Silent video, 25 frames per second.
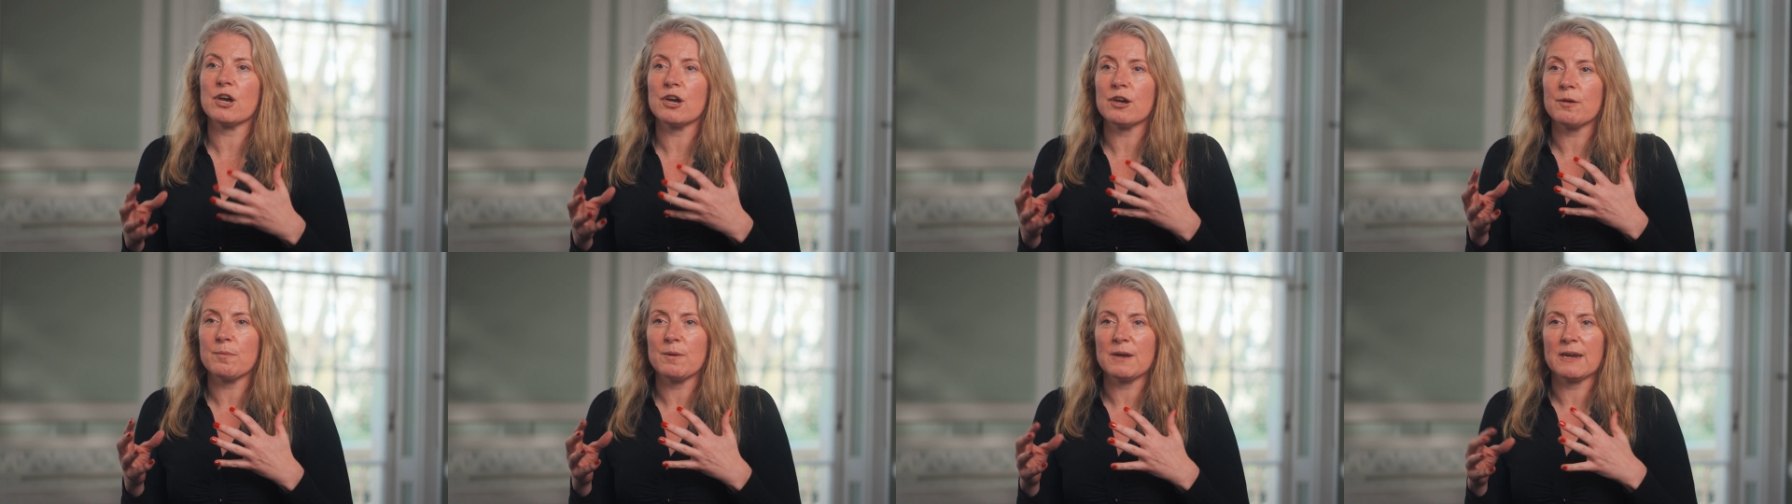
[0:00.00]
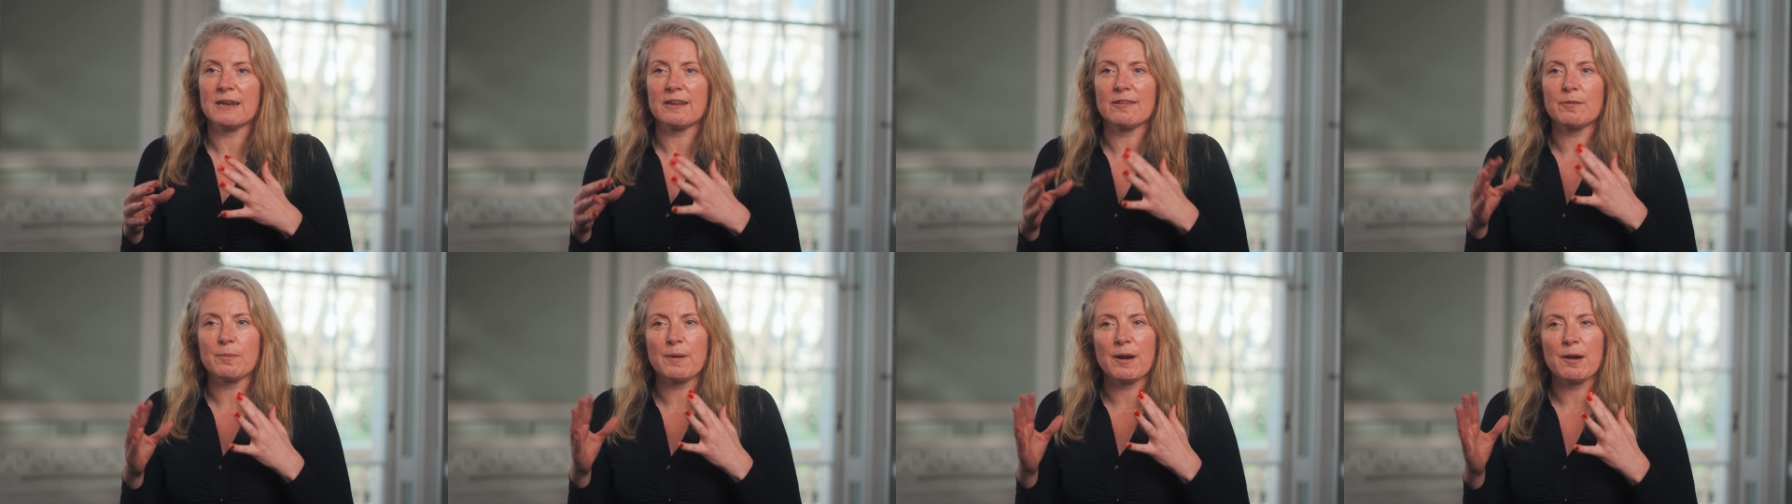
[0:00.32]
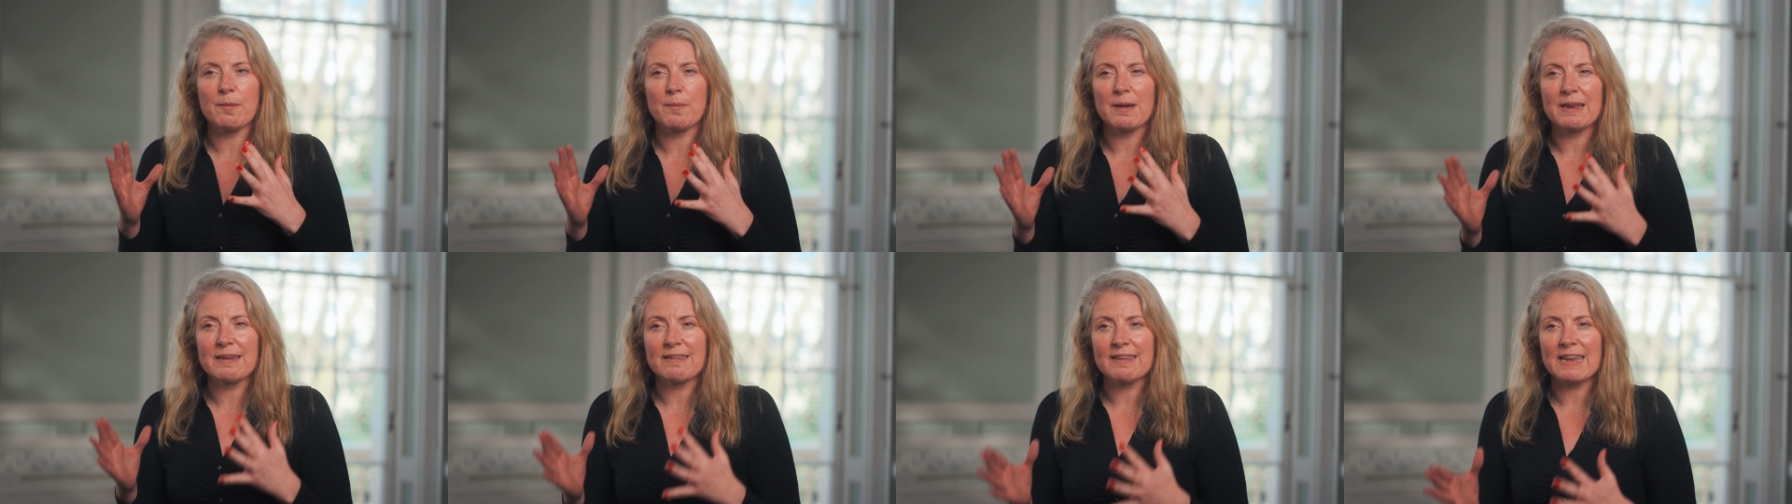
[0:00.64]
urban
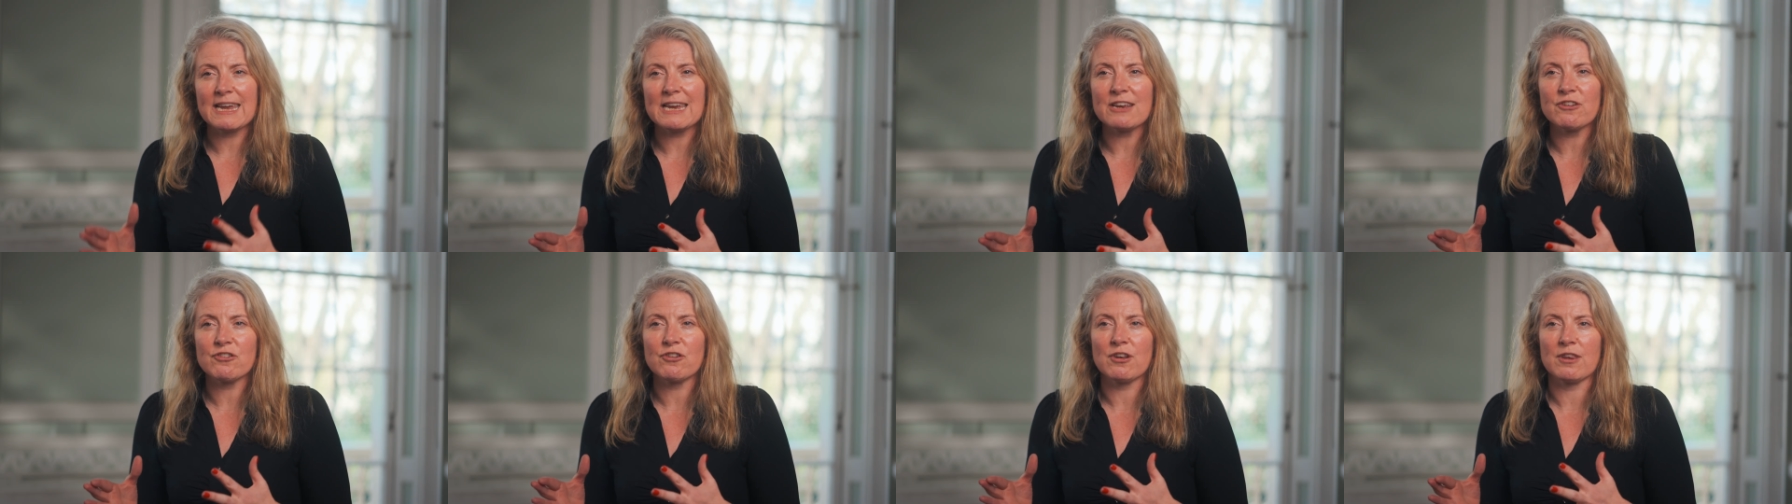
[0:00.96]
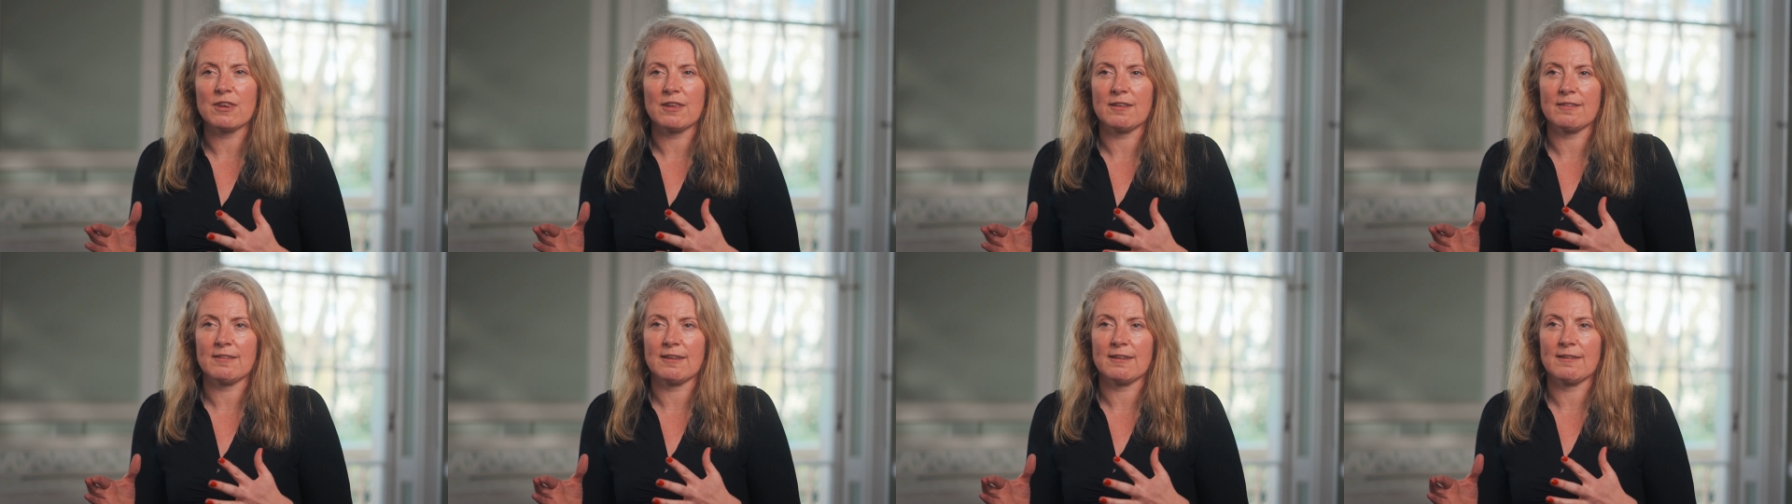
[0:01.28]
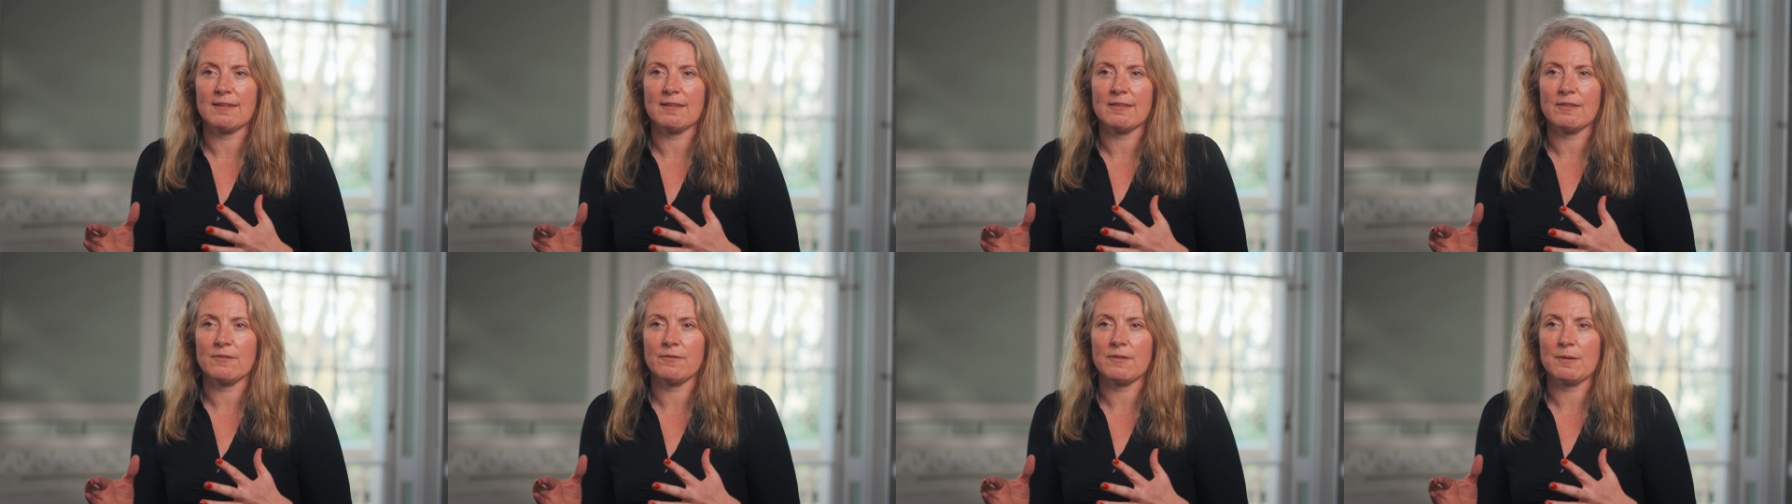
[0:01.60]
experimentation that
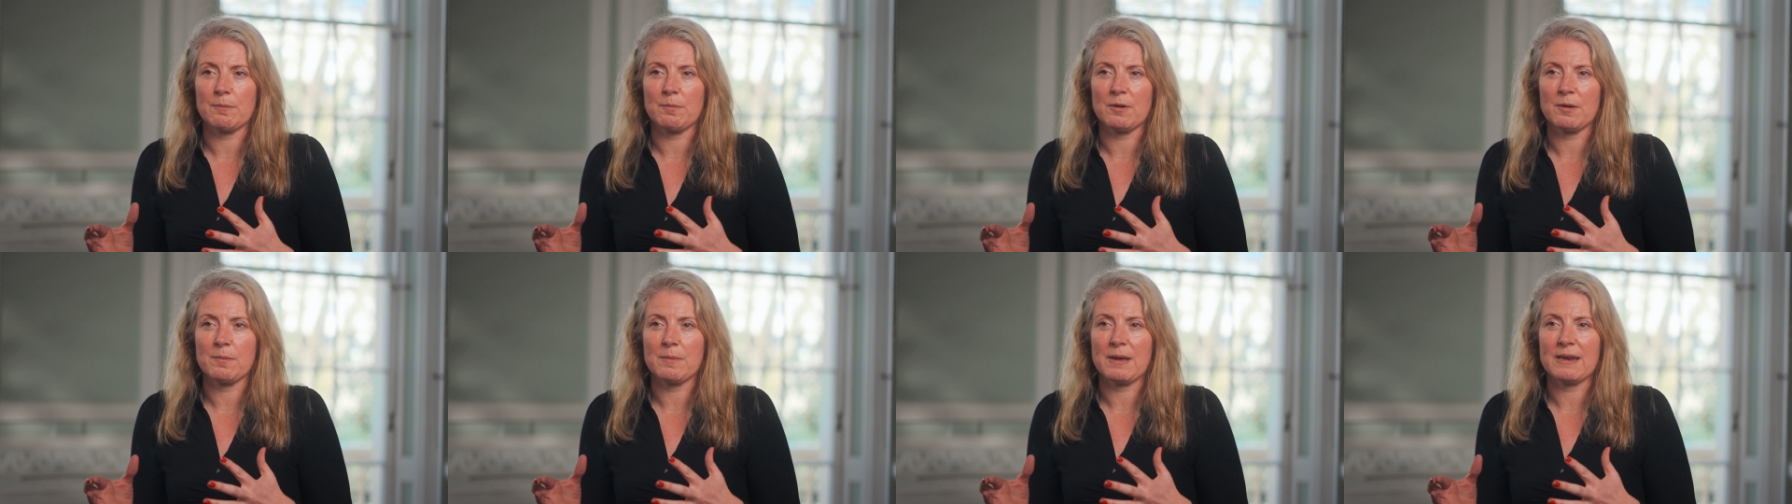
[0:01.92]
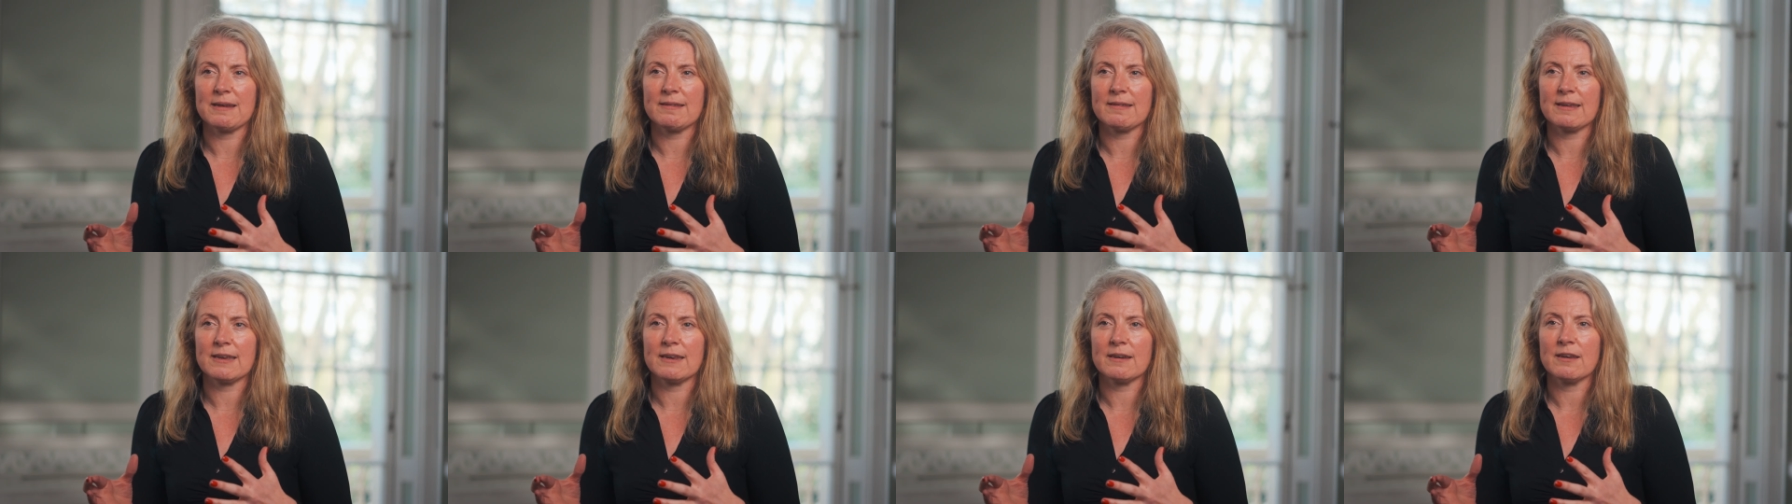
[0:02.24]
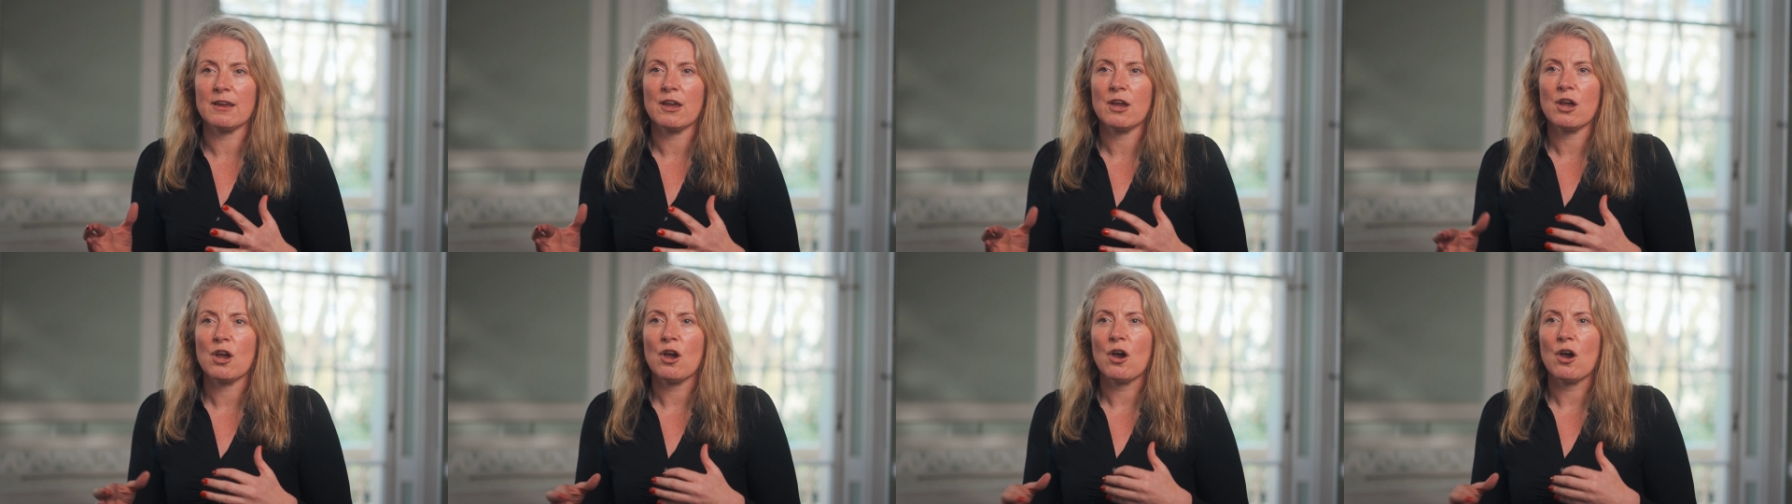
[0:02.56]
cities have implemented,